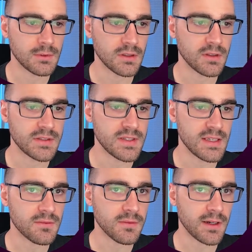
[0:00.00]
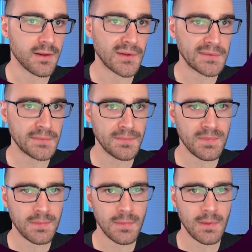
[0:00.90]
And click Save File.
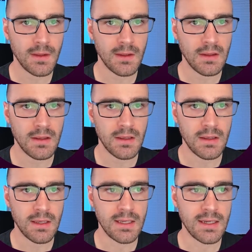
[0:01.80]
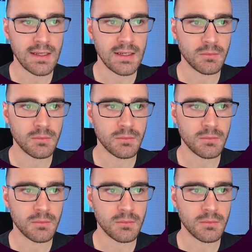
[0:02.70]
And